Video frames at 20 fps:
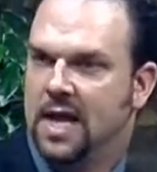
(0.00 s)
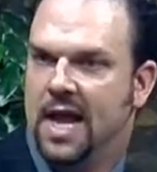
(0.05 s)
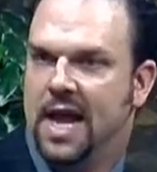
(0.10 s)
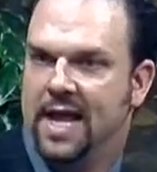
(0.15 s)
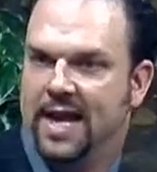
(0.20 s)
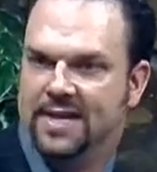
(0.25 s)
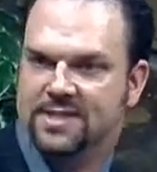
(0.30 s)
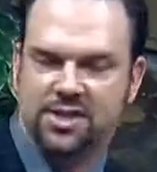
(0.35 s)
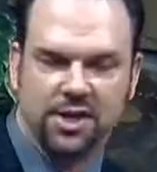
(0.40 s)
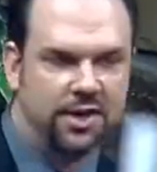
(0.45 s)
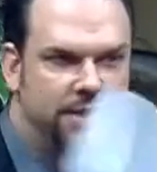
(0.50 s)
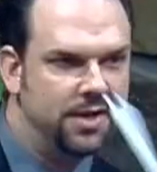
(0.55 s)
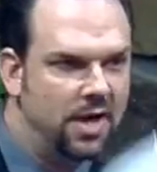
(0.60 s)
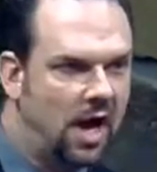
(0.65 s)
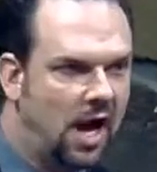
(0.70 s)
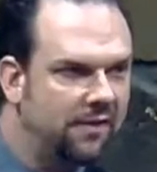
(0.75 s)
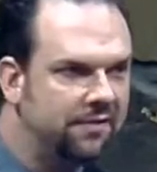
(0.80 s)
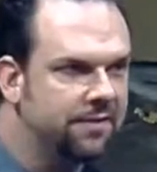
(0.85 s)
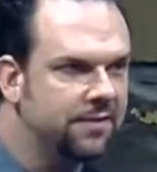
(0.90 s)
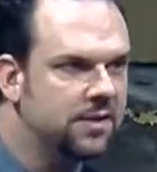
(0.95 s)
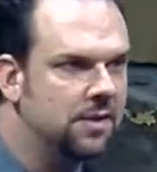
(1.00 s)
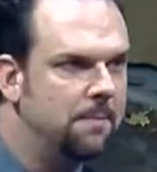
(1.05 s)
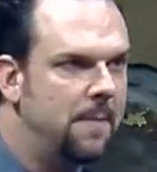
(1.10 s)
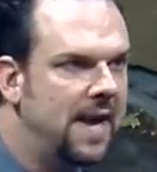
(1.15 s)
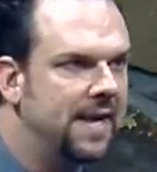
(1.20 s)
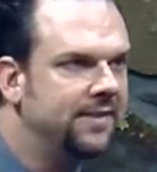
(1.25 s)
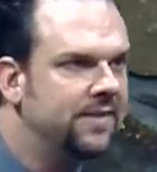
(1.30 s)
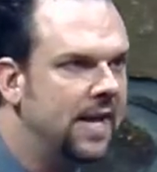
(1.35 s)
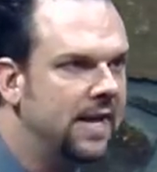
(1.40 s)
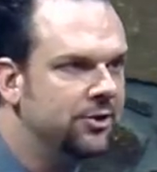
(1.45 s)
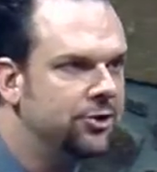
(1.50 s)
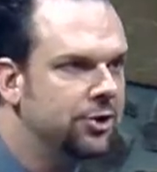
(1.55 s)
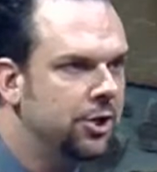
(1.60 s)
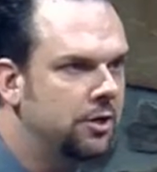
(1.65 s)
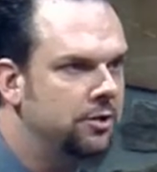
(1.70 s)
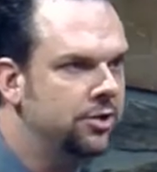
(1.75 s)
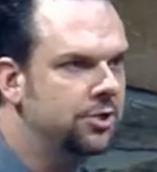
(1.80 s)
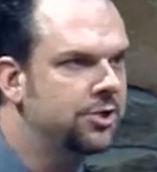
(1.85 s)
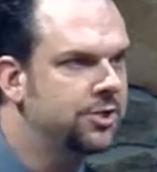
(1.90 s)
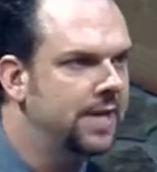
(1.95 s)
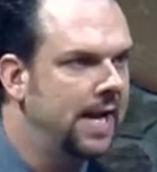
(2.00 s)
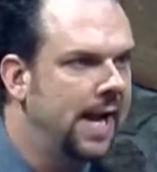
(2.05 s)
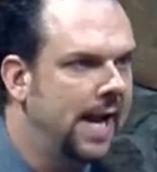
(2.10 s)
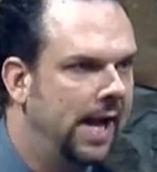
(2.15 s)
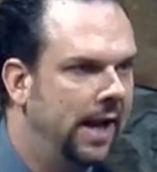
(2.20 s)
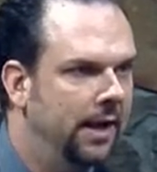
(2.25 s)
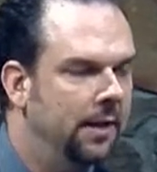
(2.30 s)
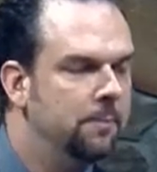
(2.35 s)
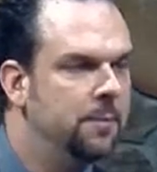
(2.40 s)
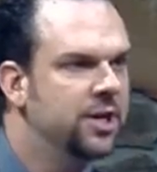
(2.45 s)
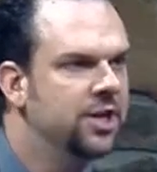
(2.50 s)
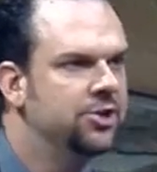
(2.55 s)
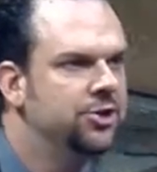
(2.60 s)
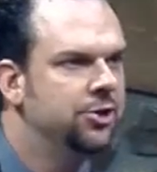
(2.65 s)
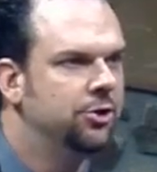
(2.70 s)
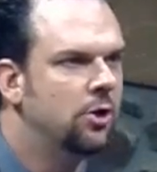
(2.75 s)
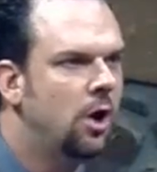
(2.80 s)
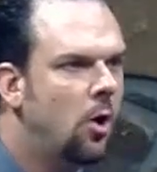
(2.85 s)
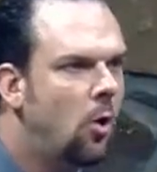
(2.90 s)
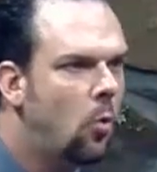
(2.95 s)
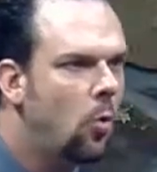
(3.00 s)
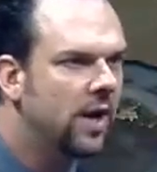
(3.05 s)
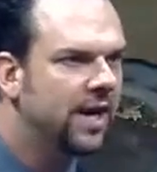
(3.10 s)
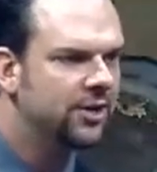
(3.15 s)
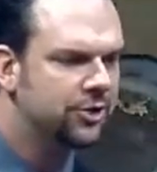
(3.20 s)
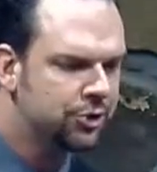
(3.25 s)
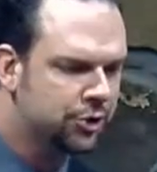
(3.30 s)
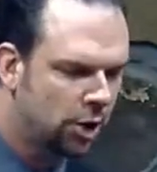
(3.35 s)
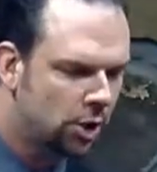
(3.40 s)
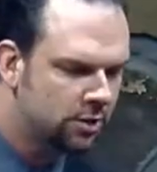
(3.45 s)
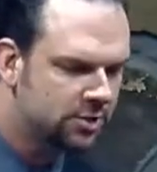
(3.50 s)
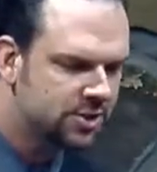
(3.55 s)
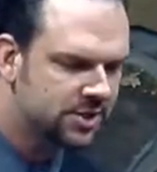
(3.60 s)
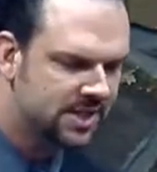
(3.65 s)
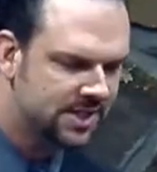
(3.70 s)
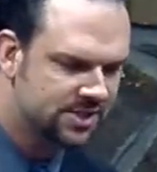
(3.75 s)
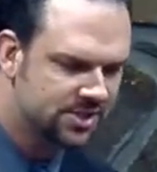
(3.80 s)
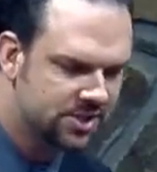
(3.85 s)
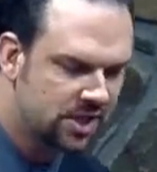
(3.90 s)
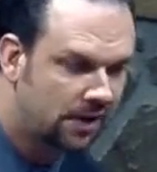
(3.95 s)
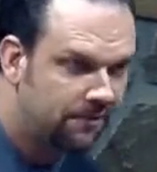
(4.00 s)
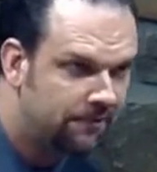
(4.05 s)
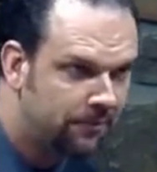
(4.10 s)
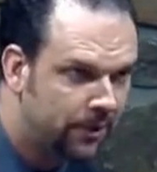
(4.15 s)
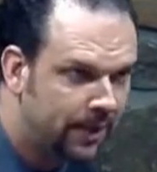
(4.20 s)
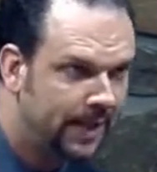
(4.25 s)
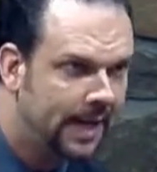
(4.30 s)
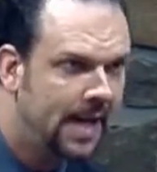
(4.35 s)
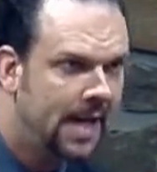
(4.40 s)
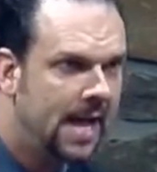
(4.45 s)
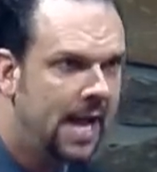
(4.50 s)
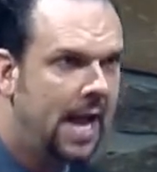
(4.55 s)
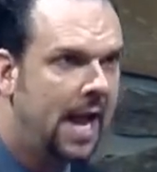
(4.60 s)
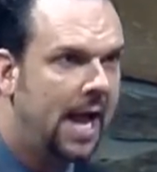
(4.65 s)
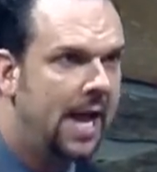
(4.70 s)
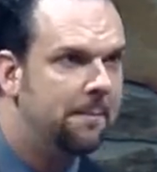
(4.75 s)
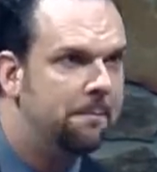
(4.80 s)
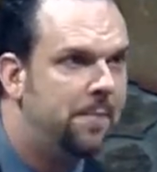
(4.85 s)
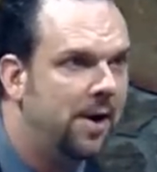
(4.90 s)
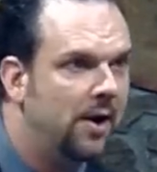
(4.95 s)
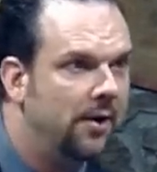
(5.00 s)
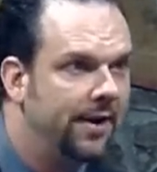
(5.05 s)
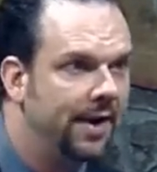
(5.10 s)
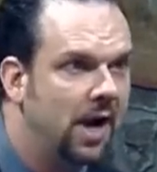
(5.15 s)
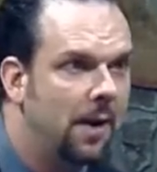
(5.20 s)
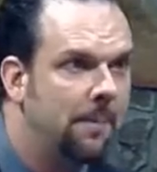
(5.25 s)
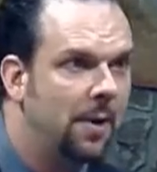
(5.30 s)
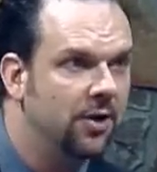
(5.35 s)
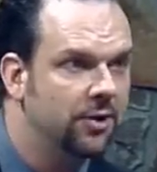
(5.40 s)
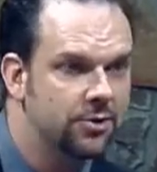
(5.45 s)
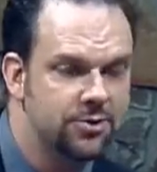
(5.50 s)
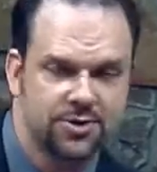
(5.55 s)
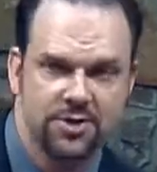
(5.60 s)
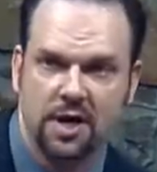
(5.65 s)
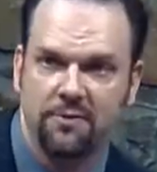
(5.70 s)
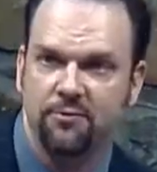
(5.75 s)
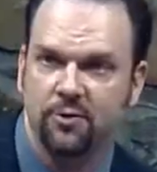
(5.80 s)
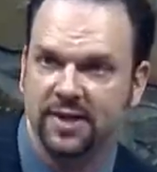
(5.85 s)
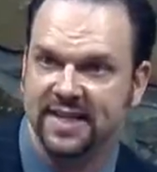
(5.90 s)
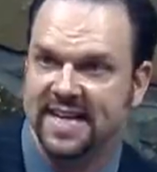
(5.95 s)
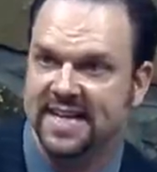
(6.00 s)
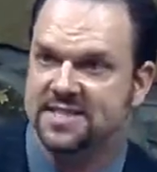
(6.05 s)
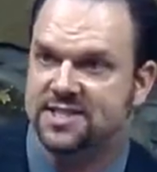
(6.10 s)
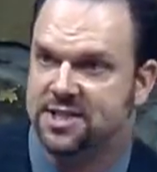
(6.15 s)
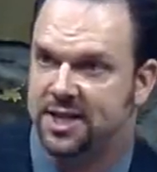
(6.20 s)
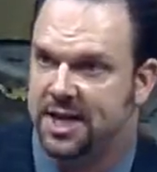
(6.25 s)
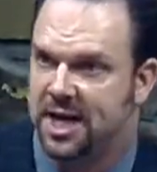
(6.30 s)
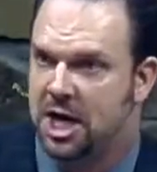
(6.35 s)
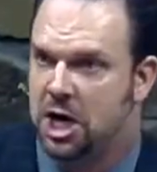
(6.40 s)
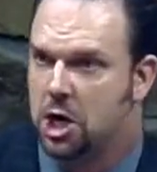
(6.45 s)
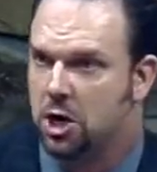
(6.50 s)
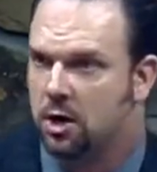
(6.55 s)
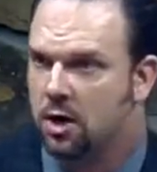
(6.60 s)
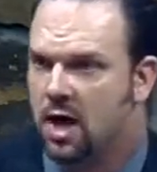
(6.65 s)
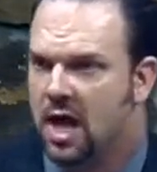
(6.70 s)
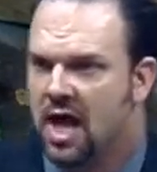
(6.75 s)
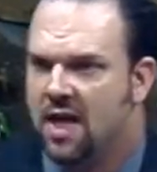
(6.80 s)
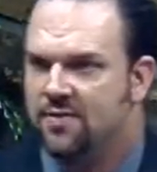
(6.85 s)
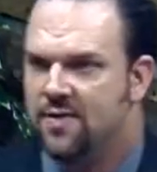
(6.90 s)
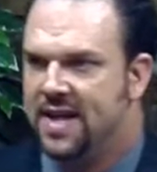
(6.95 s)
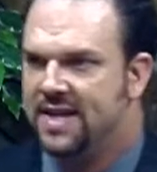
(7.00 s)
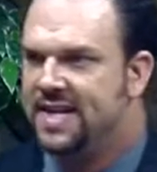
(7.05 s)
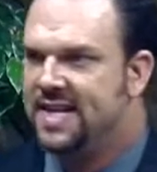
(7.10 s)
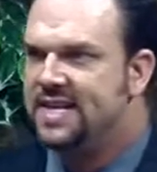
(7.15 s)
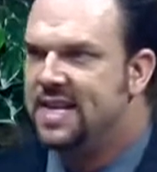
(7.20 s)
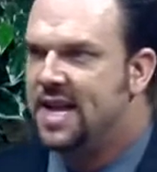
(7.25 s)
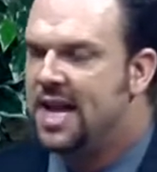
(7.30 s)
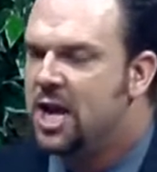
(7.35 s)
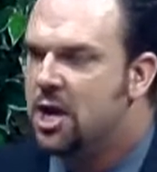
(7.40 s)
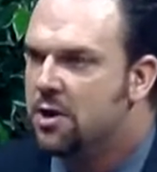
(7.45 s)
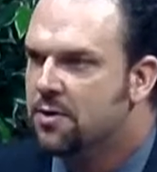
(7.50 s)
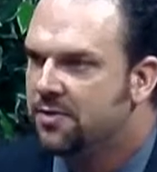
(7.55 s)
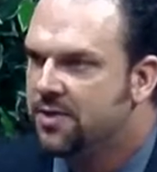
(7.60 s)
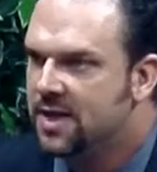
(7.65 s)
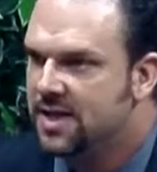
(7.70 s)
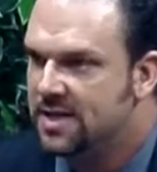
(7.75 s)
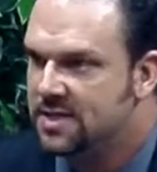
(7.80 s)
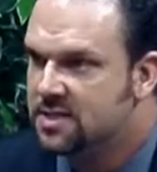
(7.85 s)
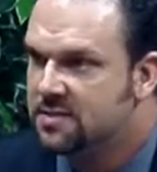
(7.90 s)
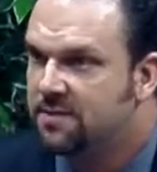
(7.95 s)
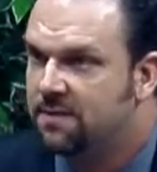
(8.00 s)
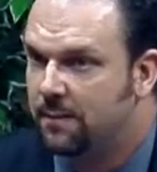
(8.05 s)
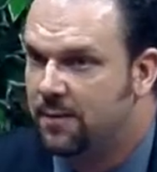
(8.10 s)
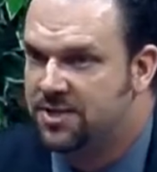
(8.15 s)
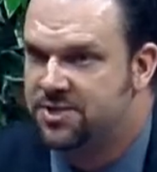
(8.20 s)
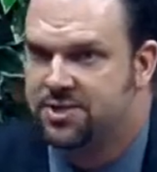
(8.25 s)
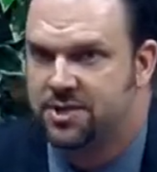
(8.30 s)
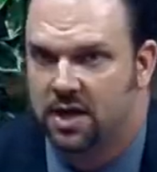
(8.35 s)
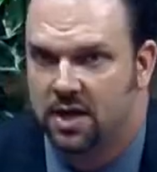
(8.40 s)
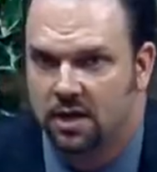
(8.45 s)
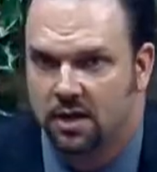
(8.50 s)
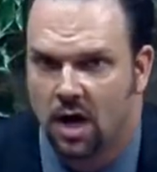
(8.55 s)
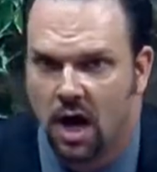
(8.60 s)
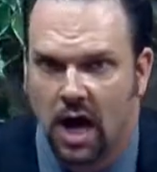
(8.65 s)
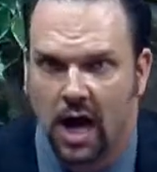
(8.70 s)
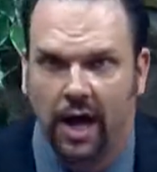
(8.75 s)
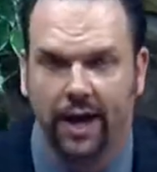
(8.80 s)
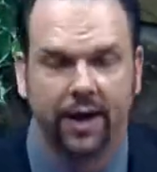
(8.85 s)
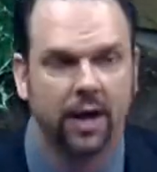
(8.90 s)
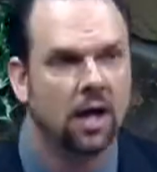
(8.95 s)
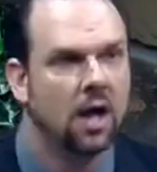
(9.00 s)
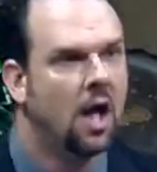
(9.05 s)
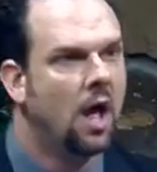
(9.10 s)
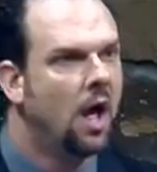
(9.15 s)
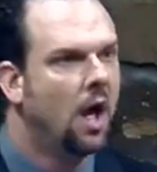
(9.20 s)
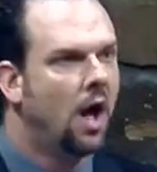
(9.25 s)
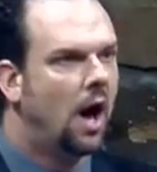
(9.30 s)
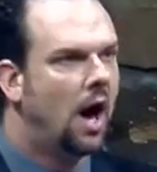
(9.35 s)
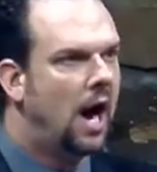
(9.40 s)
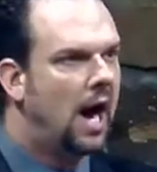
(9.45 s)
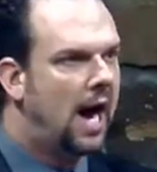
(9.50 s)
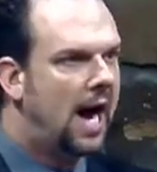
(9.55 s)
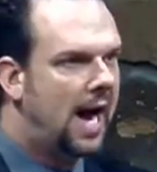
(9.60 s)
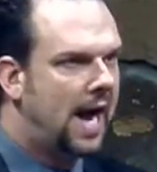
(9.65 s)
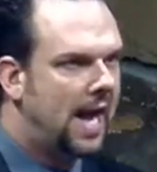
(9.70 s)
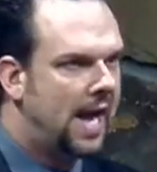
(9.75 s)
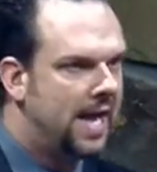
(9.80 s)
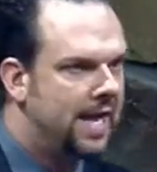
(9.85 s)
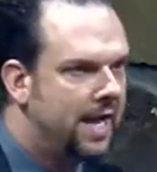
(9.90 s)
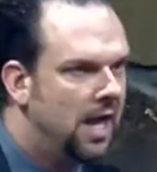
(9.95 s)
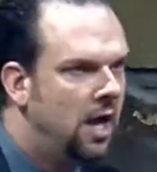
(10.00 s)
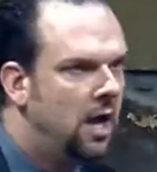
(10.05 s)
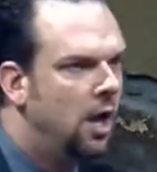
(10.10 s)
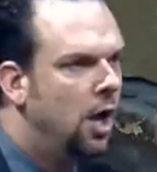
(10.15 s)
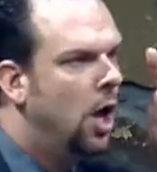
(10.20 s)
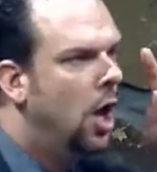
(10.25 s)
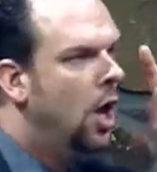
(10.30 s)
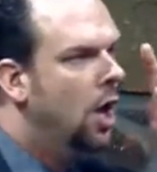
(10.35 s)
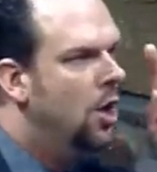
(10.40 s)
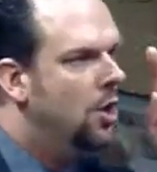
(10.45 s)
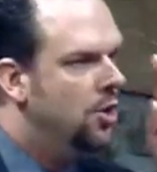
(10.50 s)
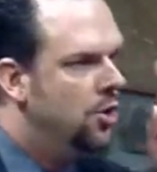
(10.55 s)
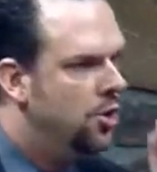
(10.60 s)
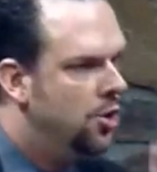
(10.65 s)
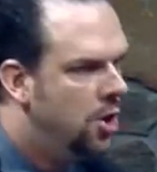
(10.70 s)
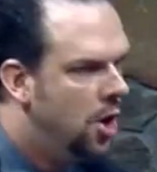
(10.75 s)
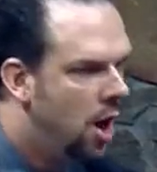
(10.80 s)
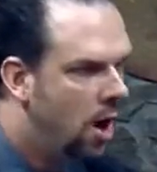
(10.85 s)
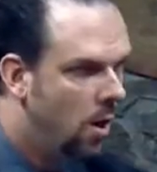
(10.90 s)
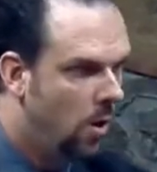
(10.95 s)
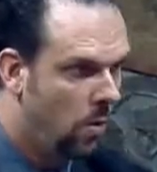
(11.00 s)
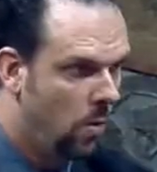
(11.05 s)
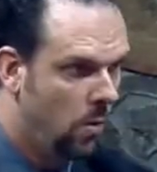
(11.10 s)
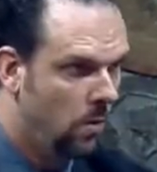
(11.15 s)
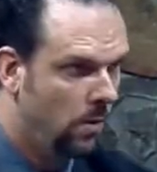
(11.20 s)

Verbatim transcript: And it's enough to make that church stand because you know what a church that's suffering and bearing up under suffering needs to hear? They need to hear this from the Son of God I know.